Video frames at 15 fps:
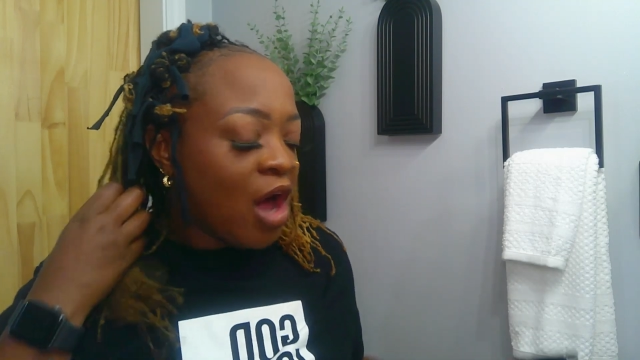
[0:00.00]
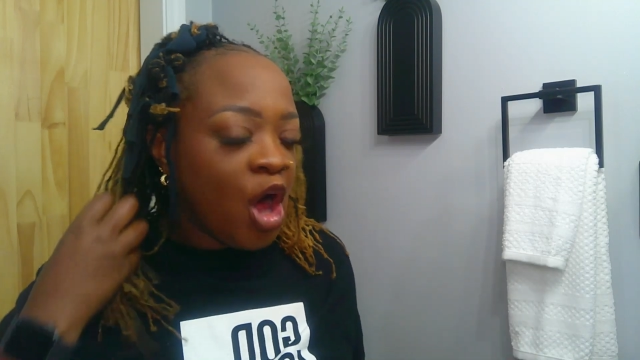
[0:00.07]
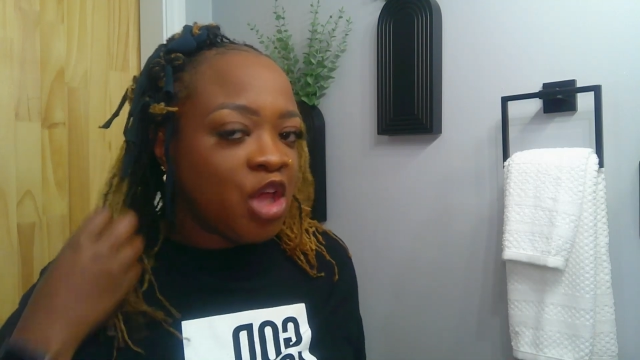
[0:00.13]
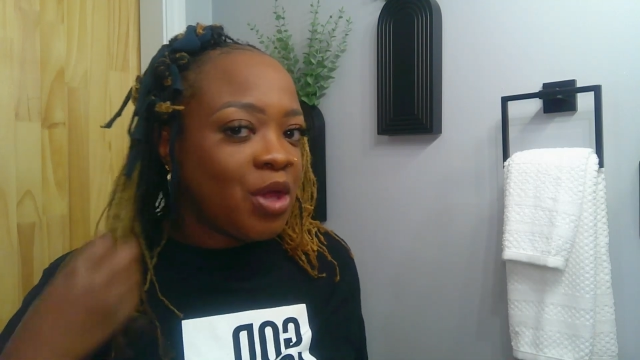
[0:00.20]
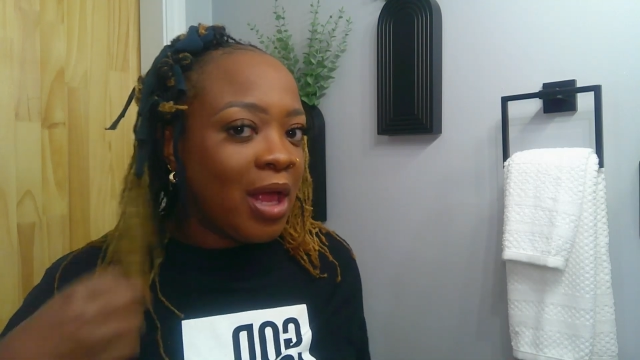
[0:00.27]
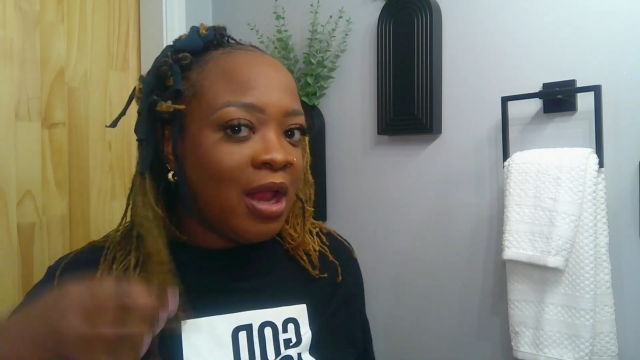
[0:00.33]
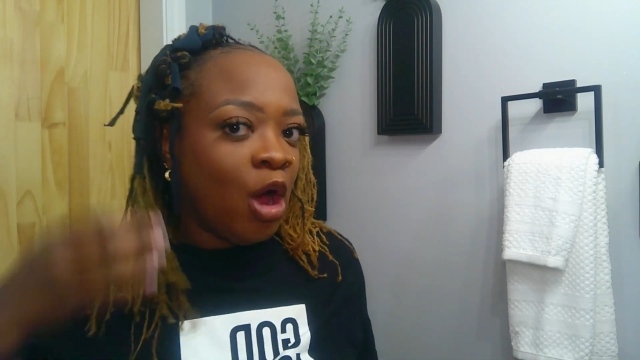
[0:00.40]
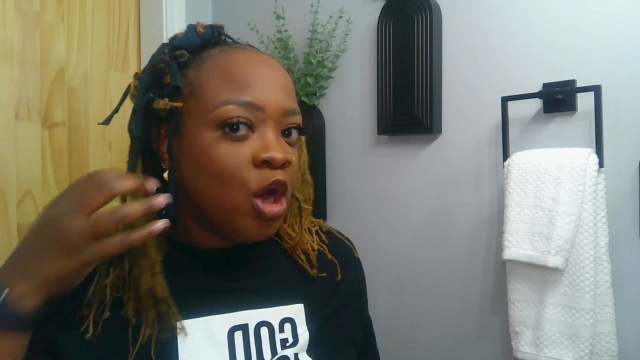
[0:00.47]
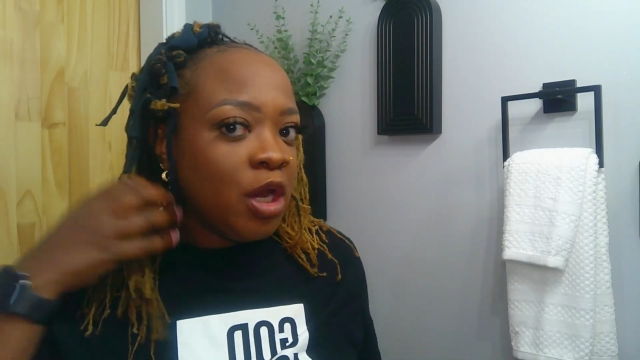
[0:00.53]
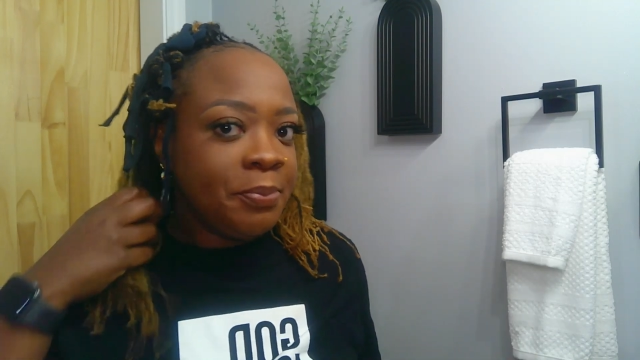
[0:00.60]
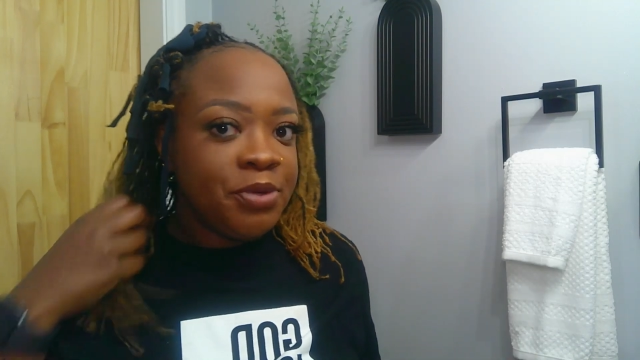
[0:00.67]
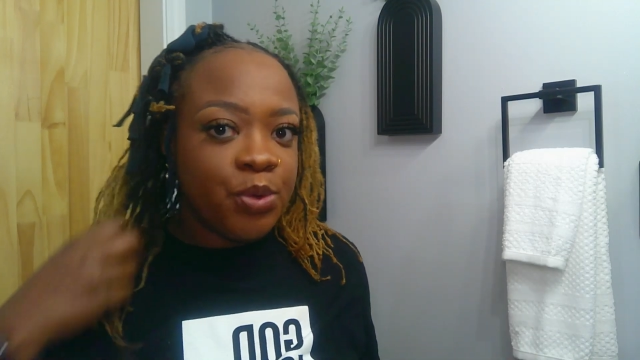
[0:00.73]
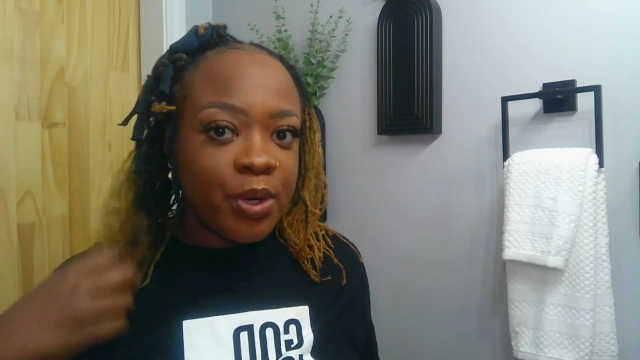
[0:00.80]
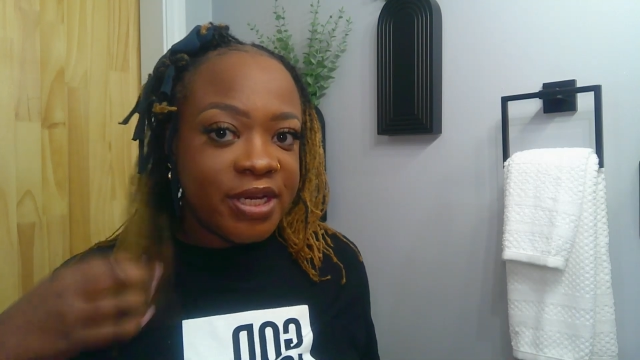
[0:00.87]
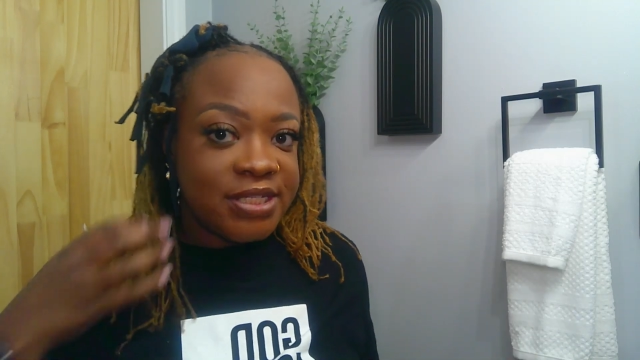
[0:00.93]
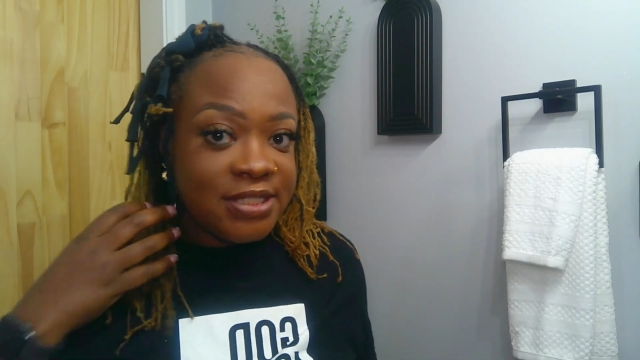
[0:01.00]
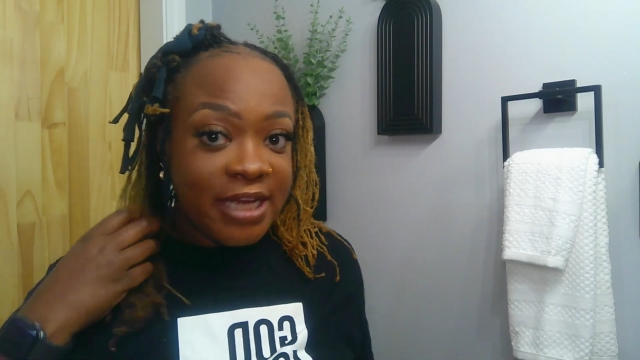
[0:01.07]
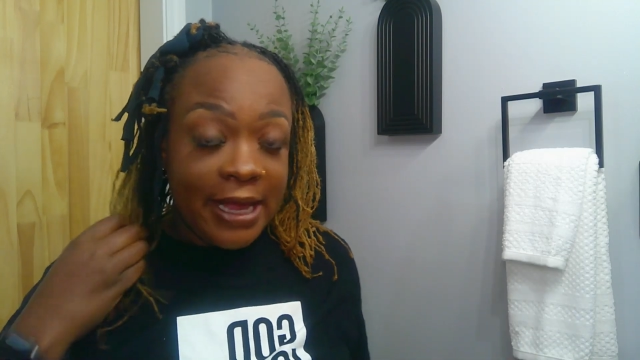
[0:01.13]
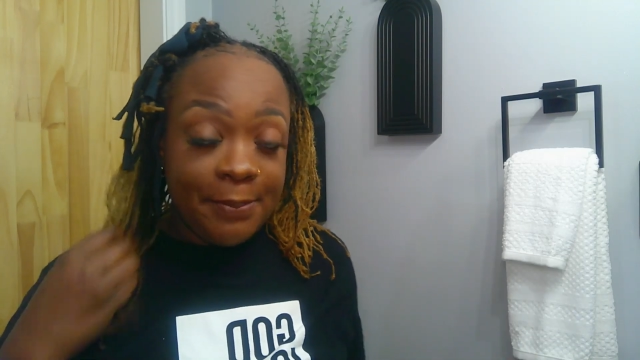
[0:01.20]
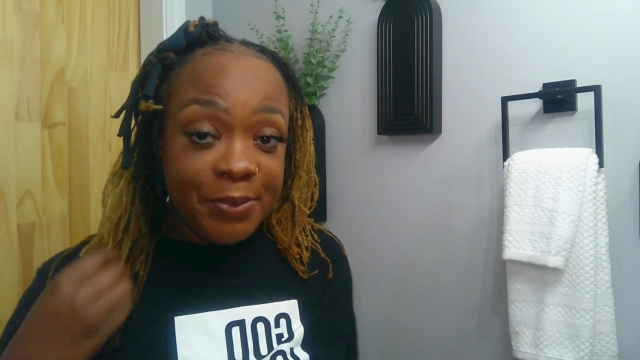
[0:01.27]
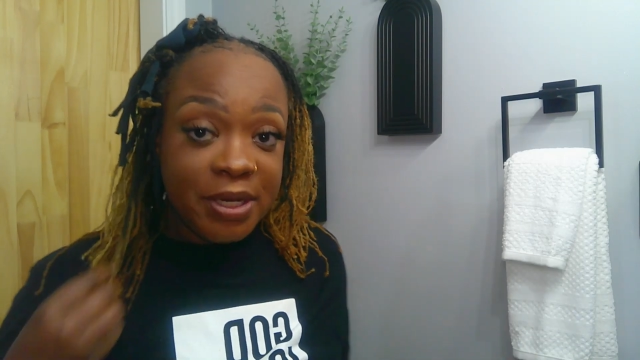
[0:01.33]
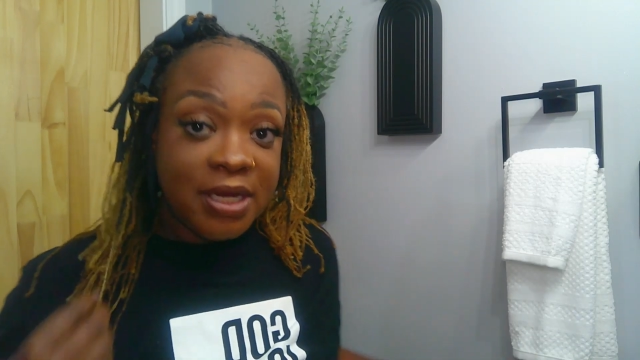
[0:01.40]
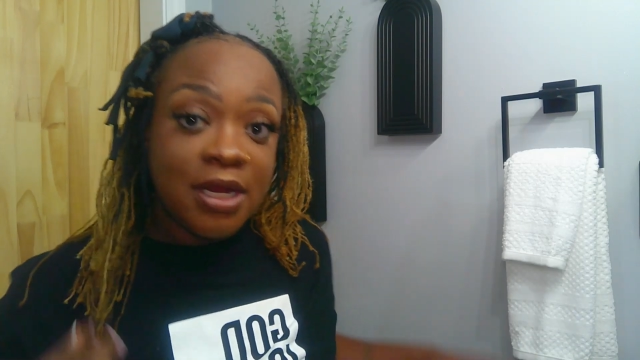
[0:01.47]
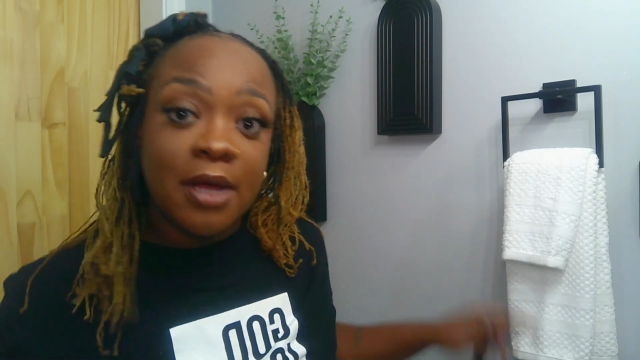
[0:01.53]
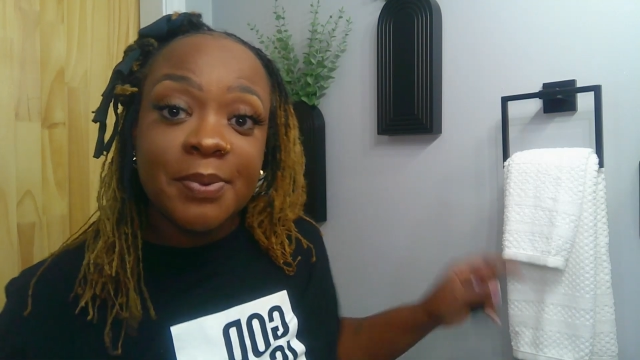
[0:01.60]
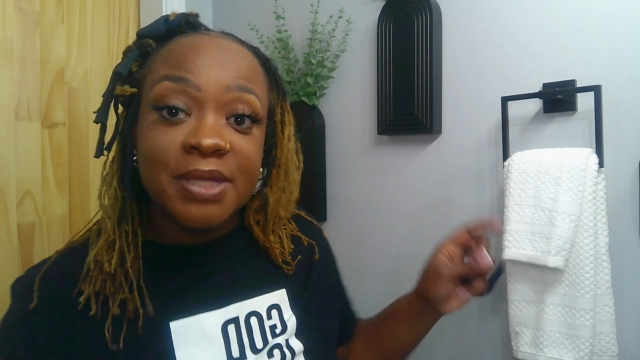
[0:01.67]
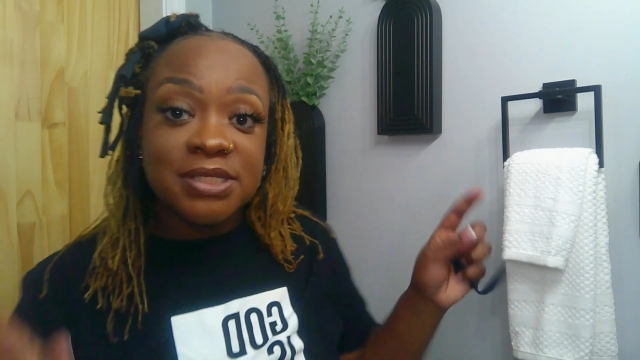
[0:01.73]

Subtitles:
All I'm doing is dampening it up